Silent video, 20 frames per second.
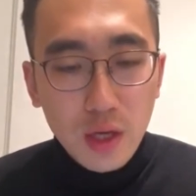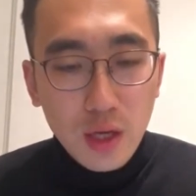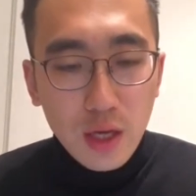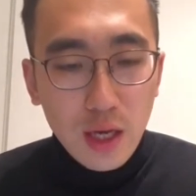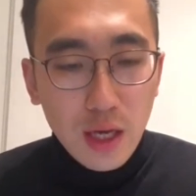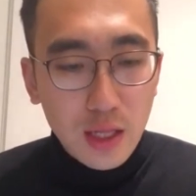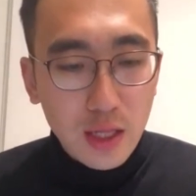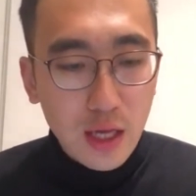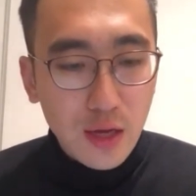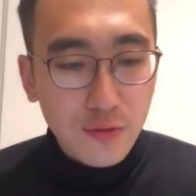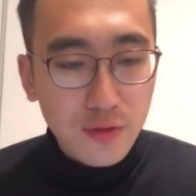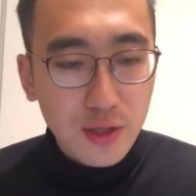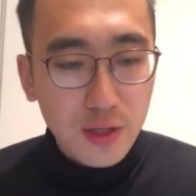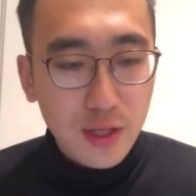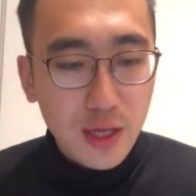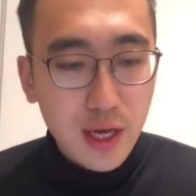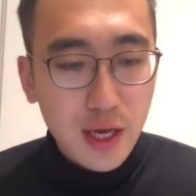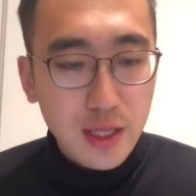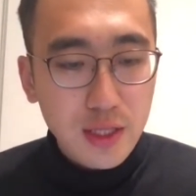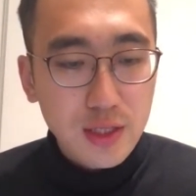And after
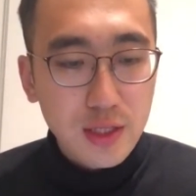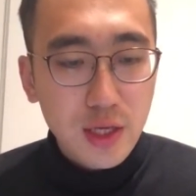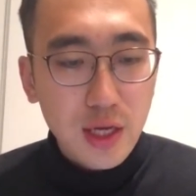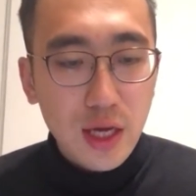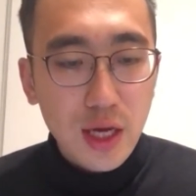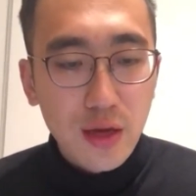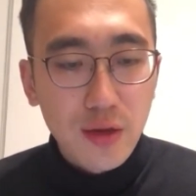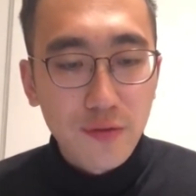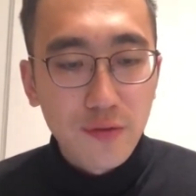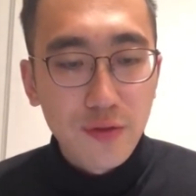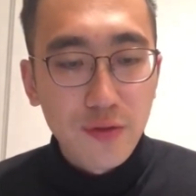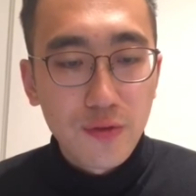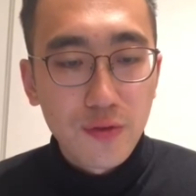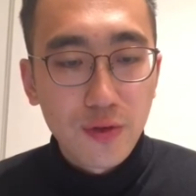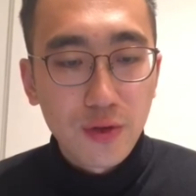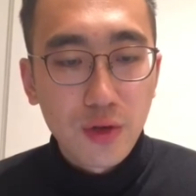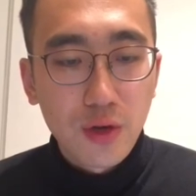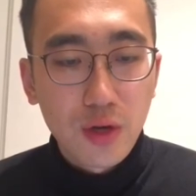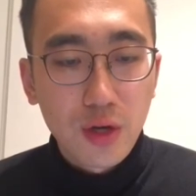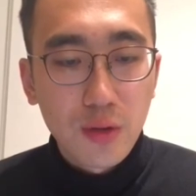that, we will
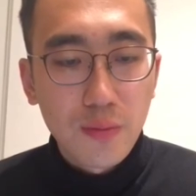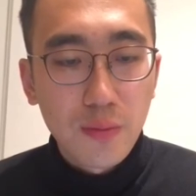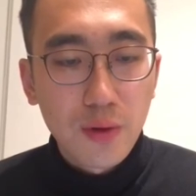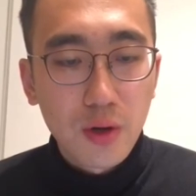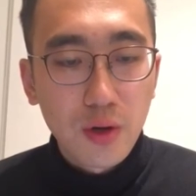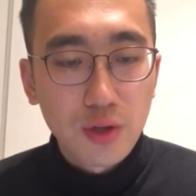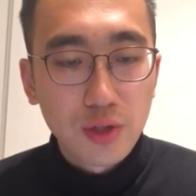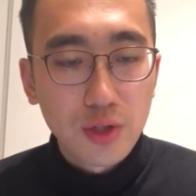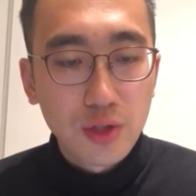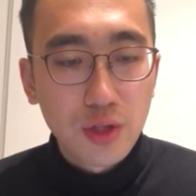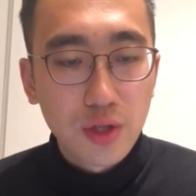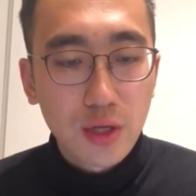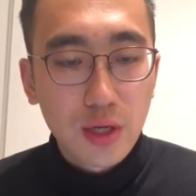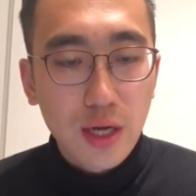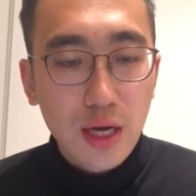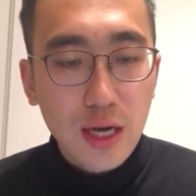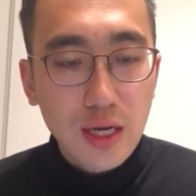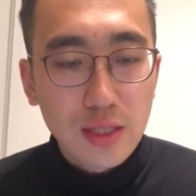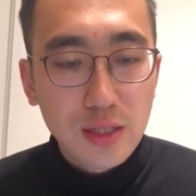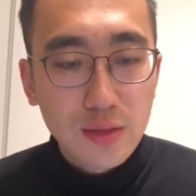talk about the
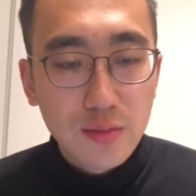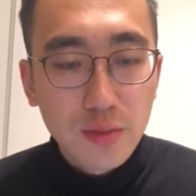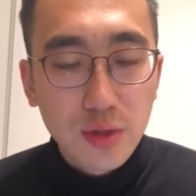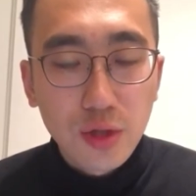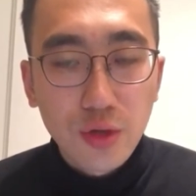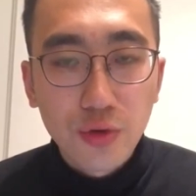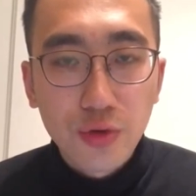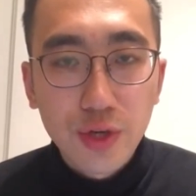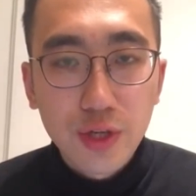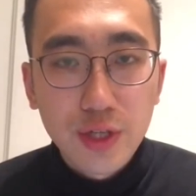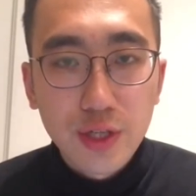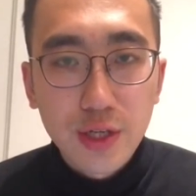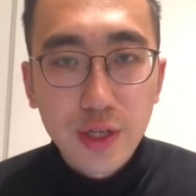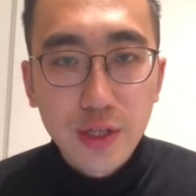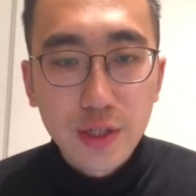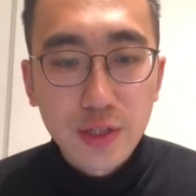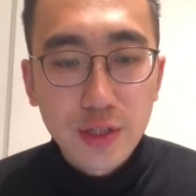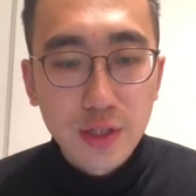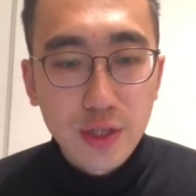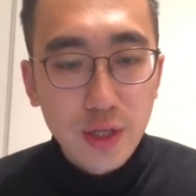customer
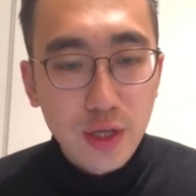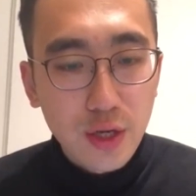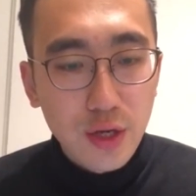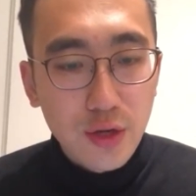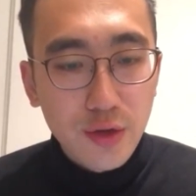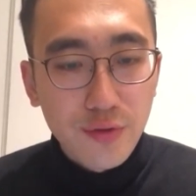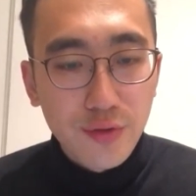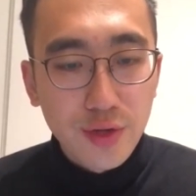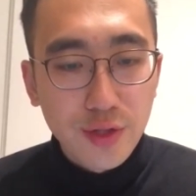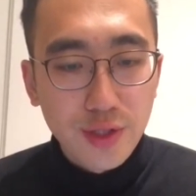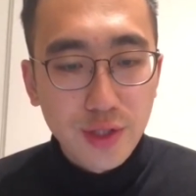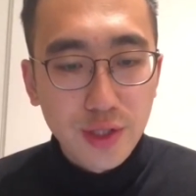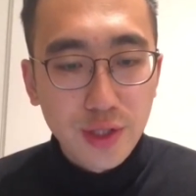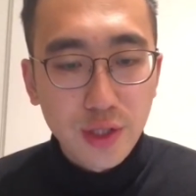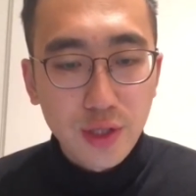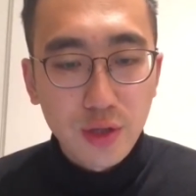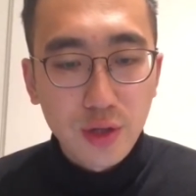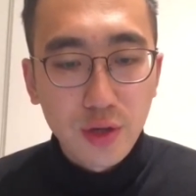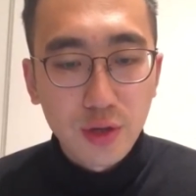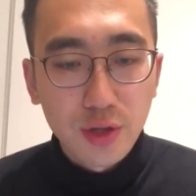credit, which
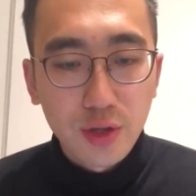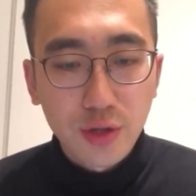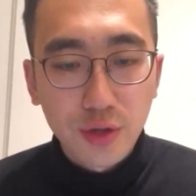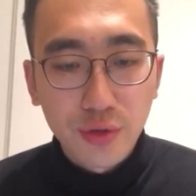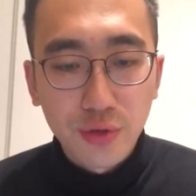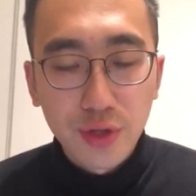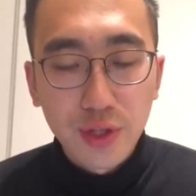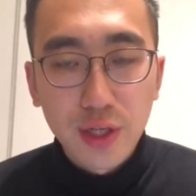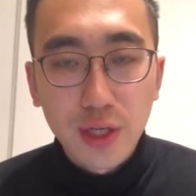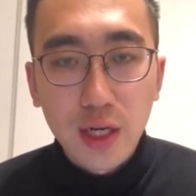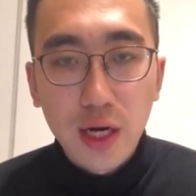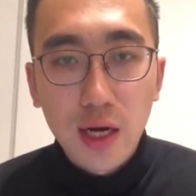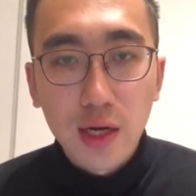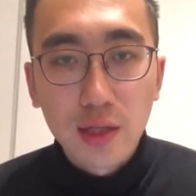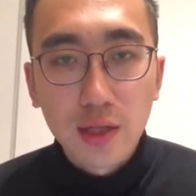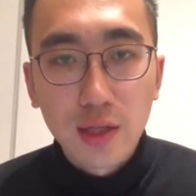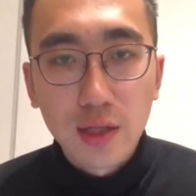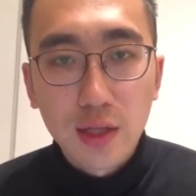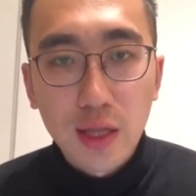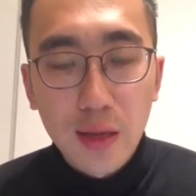include credit card
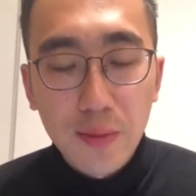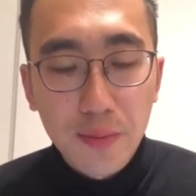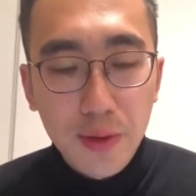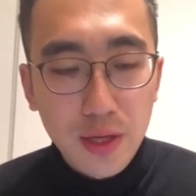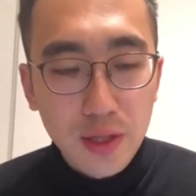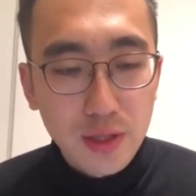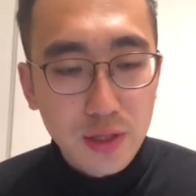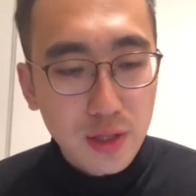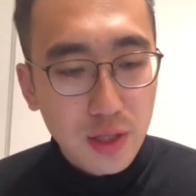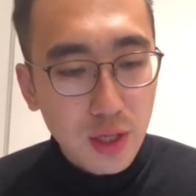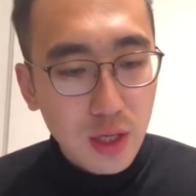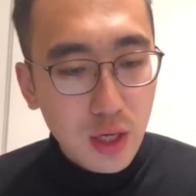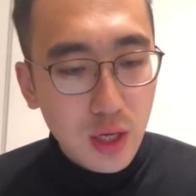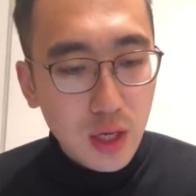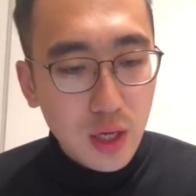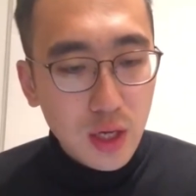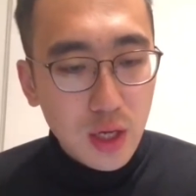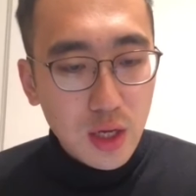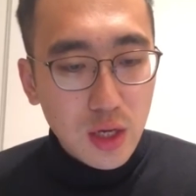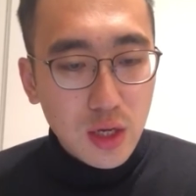and debit.
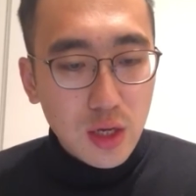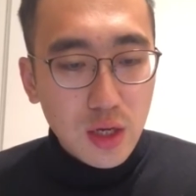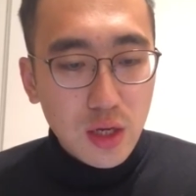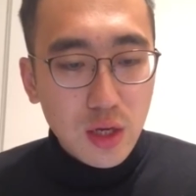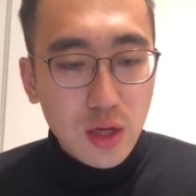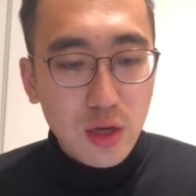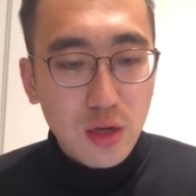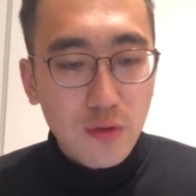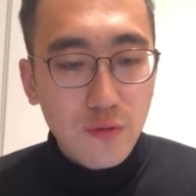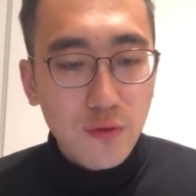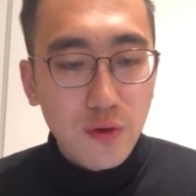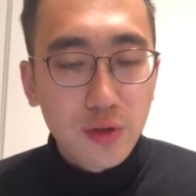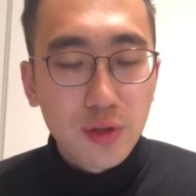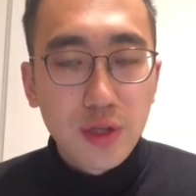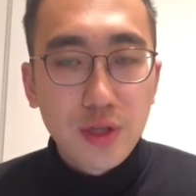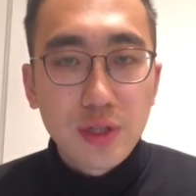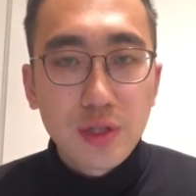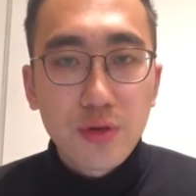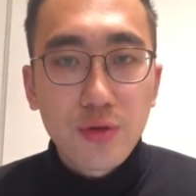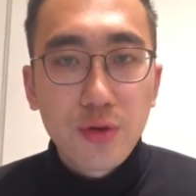For
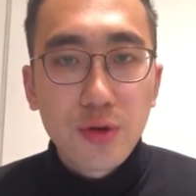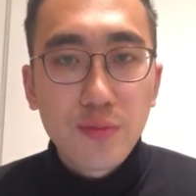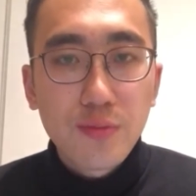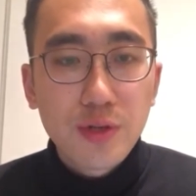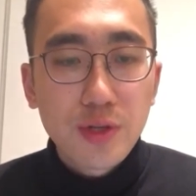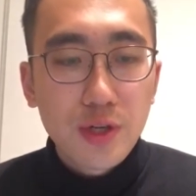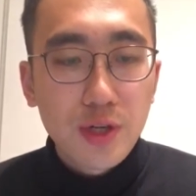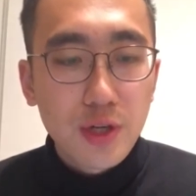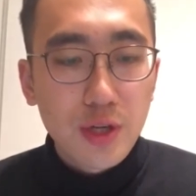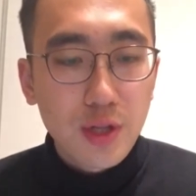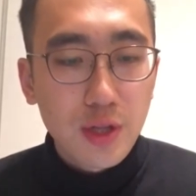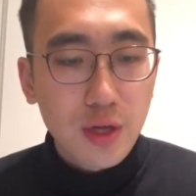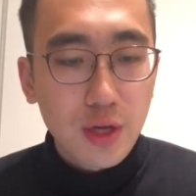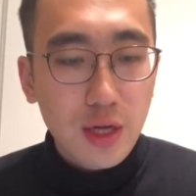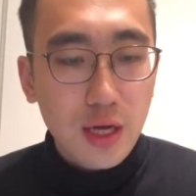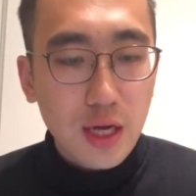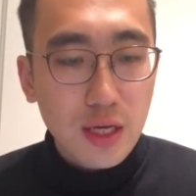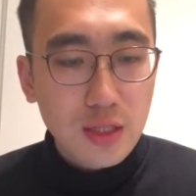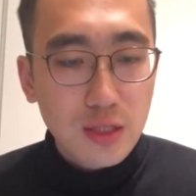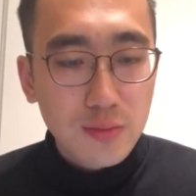description, the
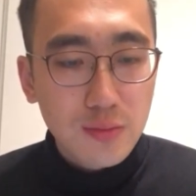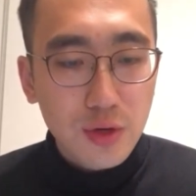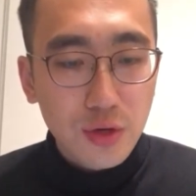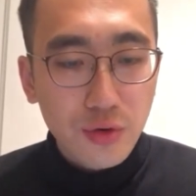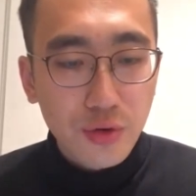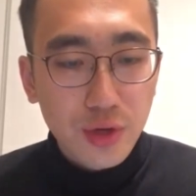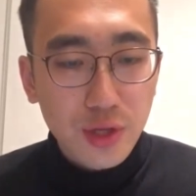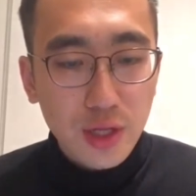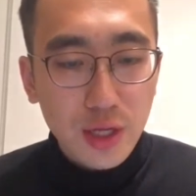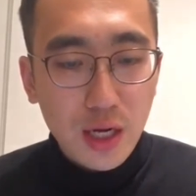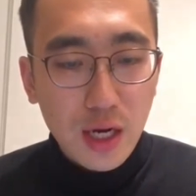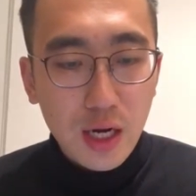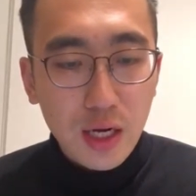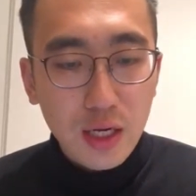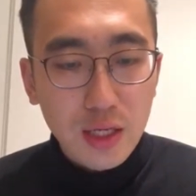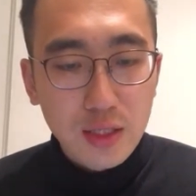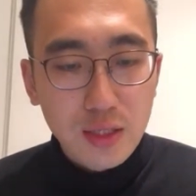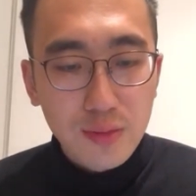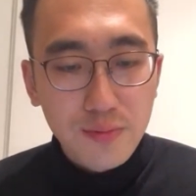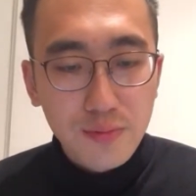customer credit card
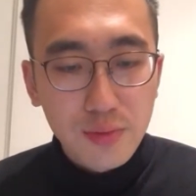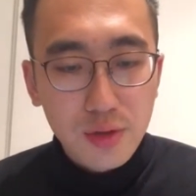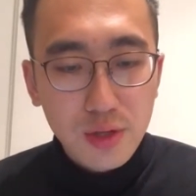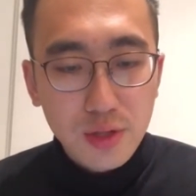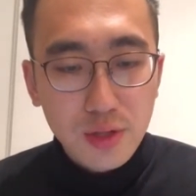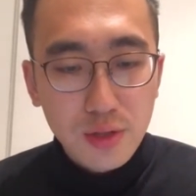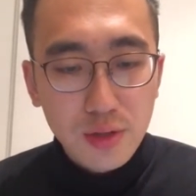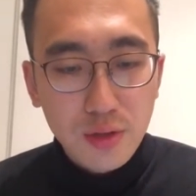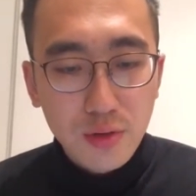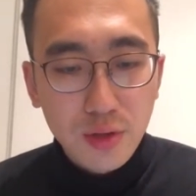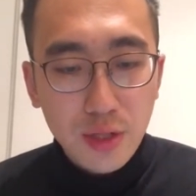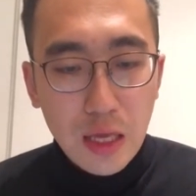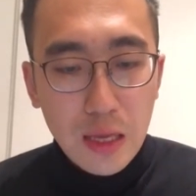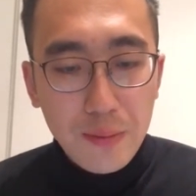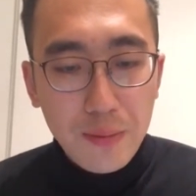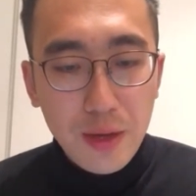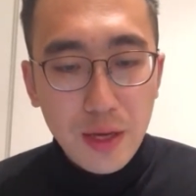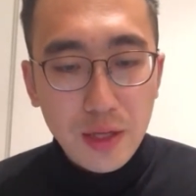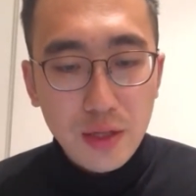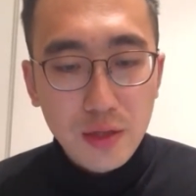is a personal
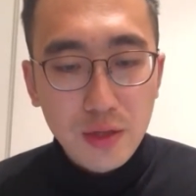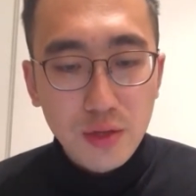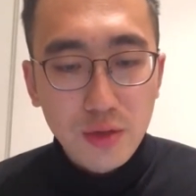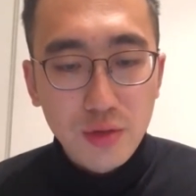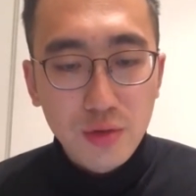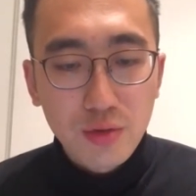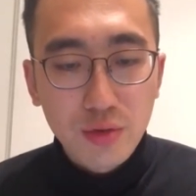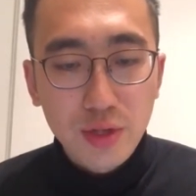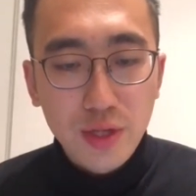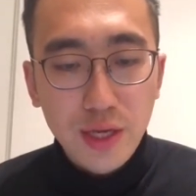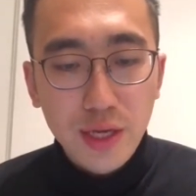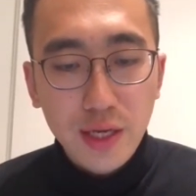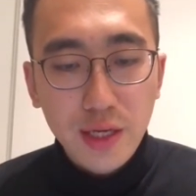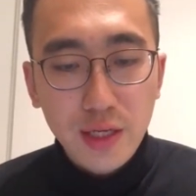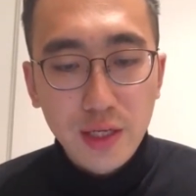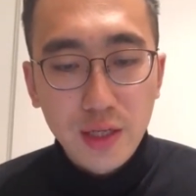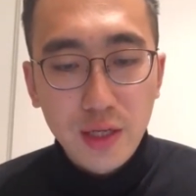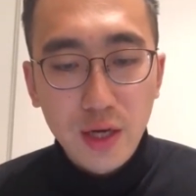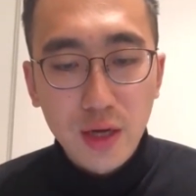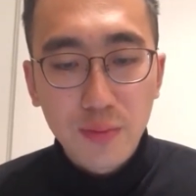debit to
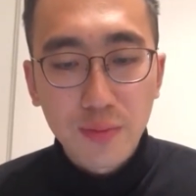taken on